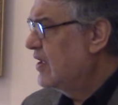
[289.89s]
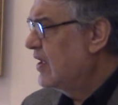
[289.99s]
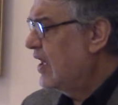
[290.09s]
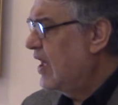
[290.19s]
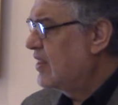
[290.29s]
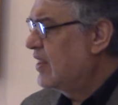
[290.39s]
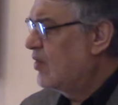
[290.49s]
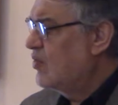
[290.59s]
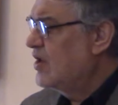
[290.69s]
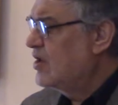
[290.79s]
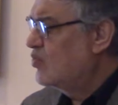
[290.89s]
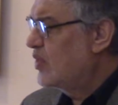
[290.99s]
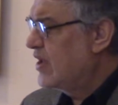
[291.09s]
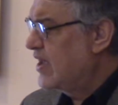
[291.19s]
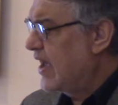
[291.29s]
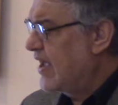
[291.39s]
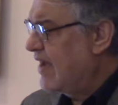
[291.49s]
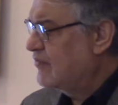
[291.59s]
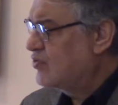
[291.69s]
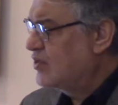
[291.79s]
and the only way I have
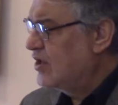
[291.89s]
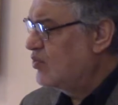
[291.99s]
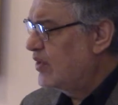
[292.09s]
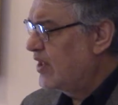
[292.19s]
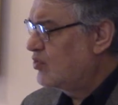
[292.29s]
to deal with it,